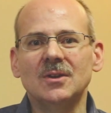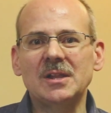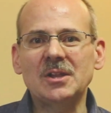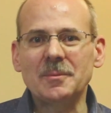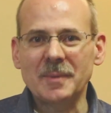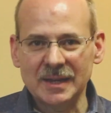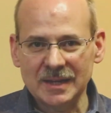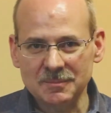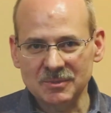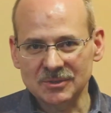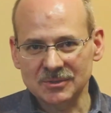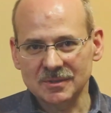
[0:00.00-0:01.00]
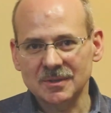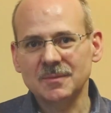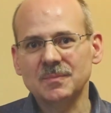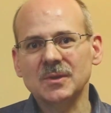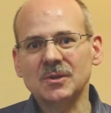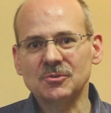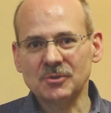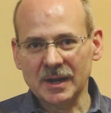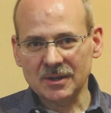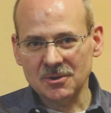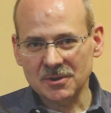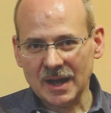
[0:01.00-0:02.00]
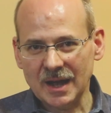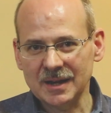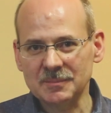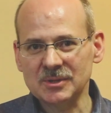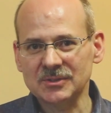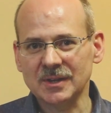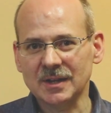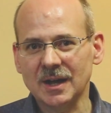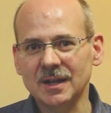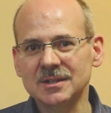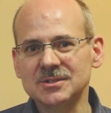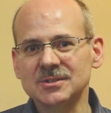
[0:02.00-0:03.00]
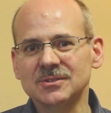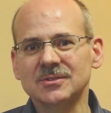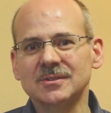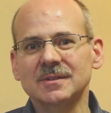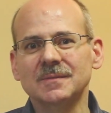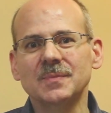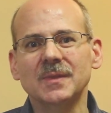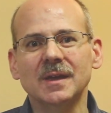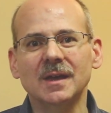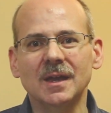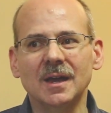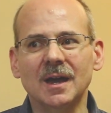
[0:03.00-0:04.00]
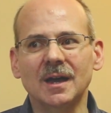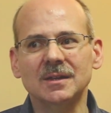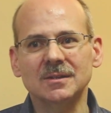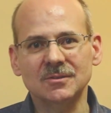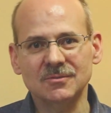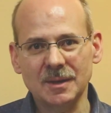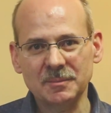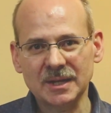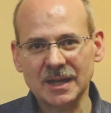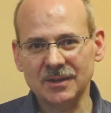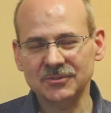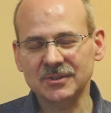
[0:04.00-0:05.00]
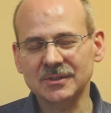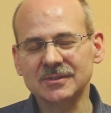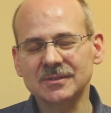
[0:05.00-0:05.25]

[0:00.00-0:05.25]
Hello, my name is Greg Hocott. I'm a psychologist at Family Counseling